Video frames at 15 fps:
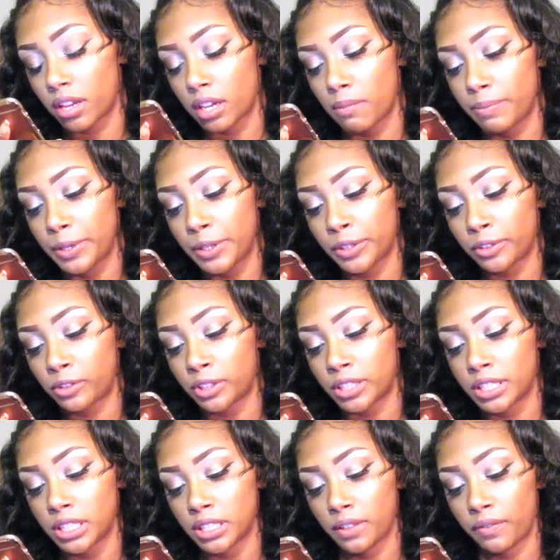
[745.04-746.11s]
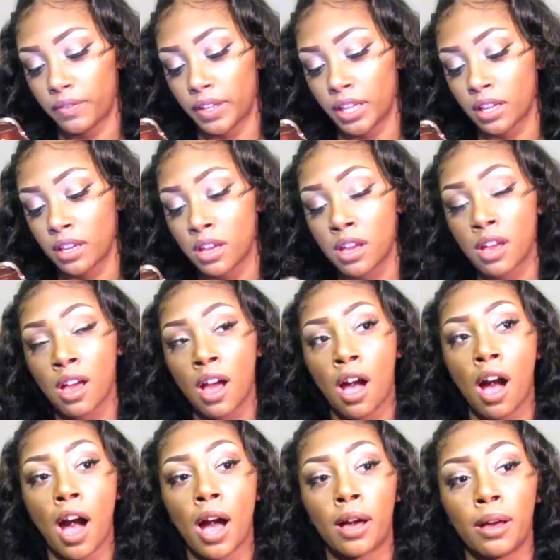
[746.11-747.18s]
Computer or TV?
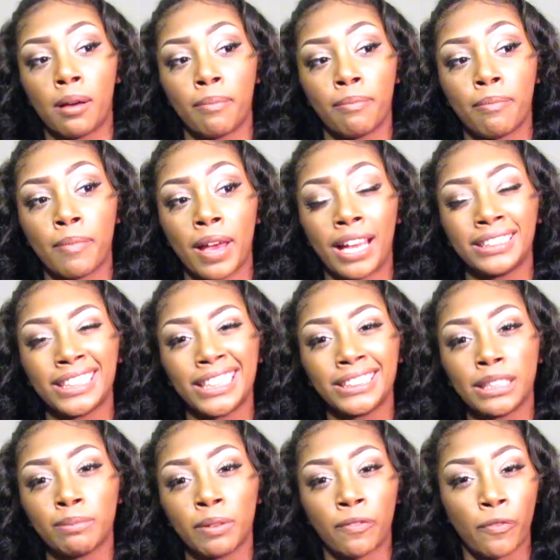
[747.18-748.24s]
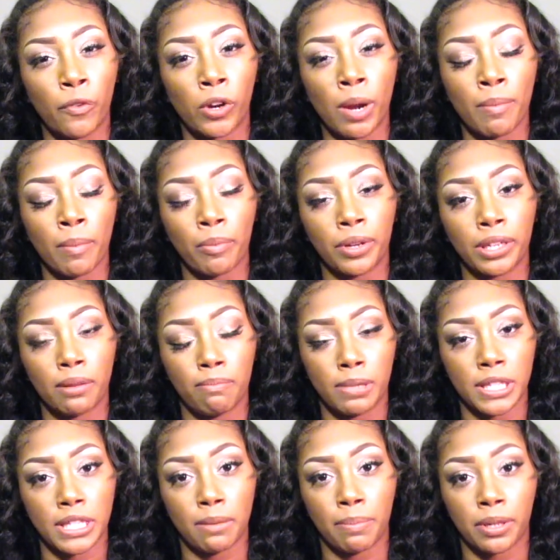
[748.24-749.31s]
As I said before, I'm a pretty
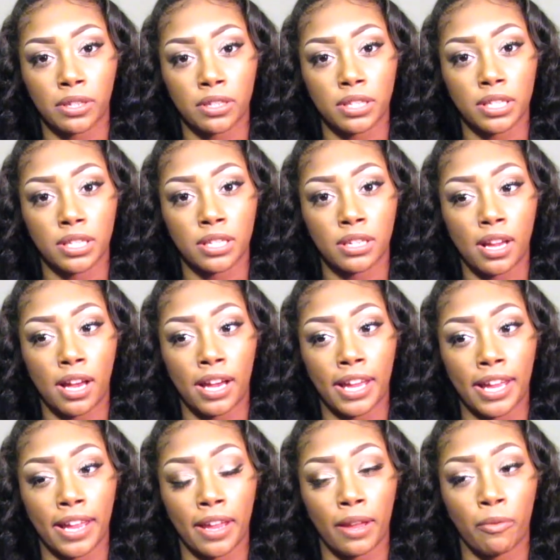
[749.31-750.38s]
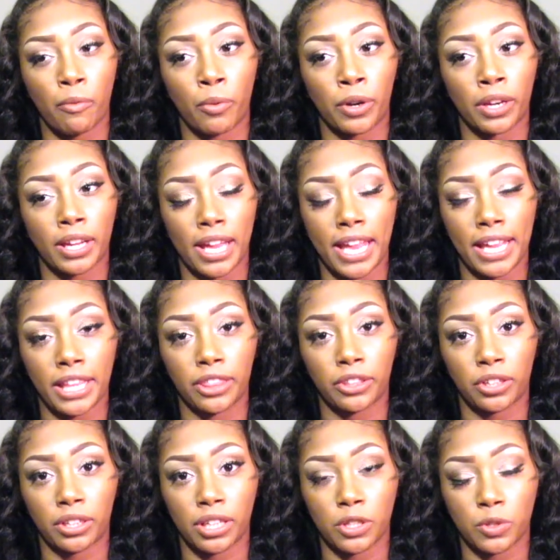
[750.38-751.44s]
busy person. I work
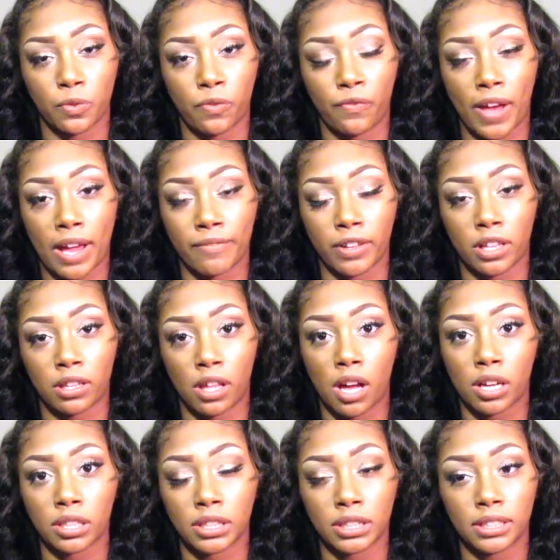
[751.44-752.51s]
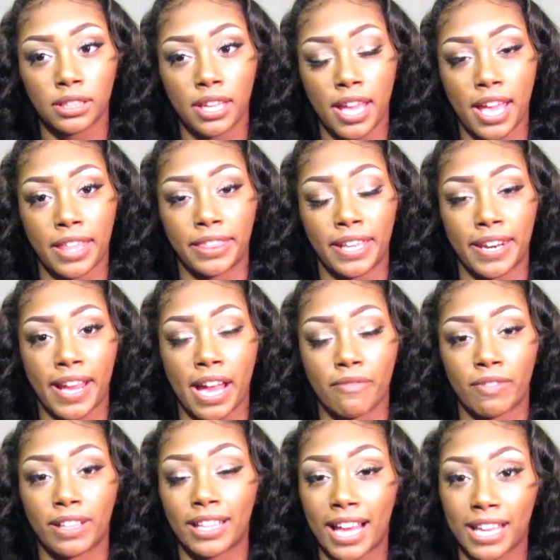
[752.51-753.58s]
8:30 to 5 o'clock, and then I
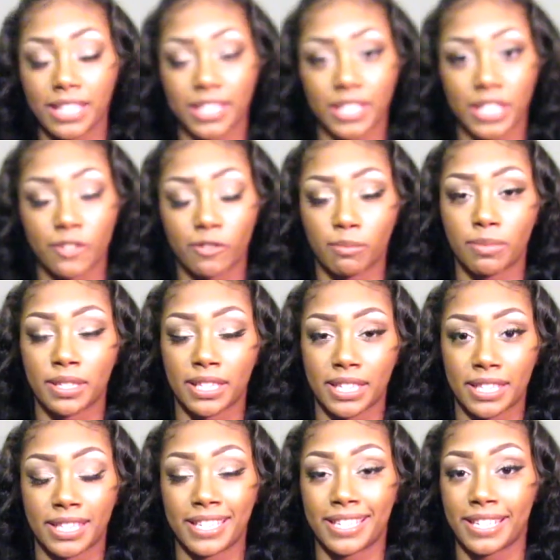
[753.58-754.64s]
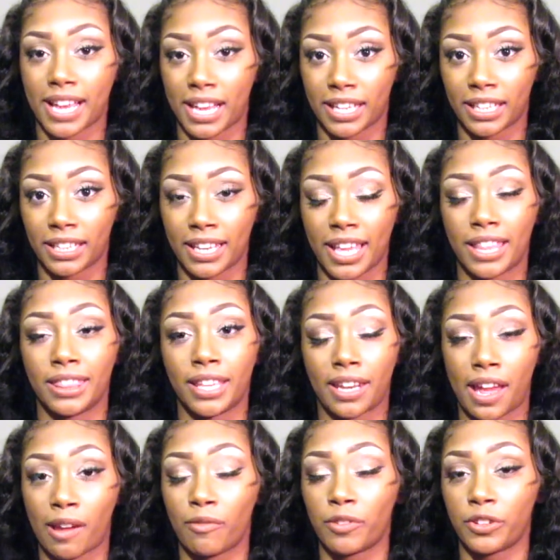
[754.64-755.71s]
have classes from 6 to 9, and
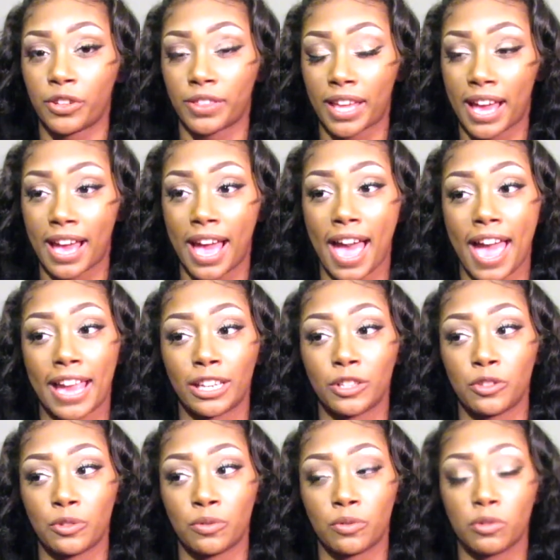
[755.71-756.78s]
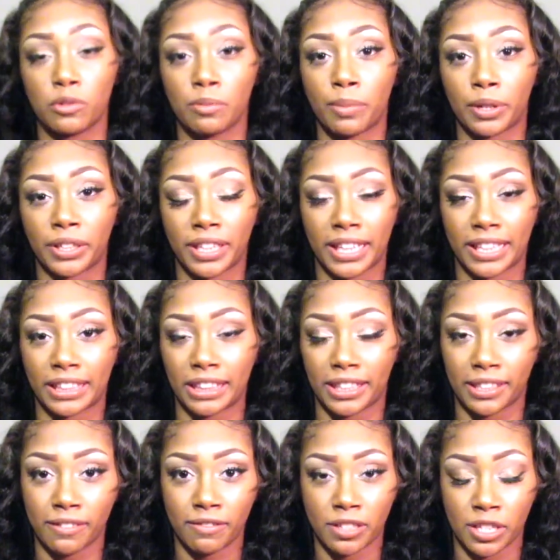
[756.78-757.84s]
then after that I do Uber and
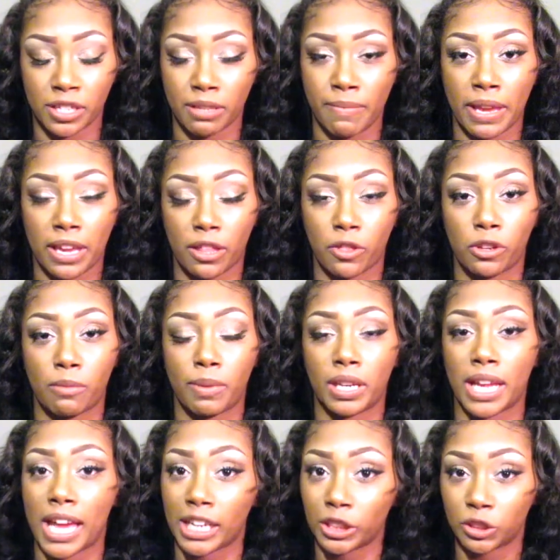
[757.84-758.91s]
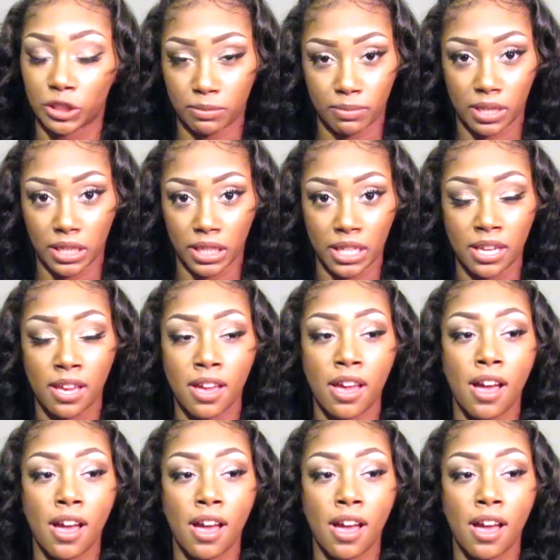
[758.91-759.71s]
Lyft just to make a little bit of extra money.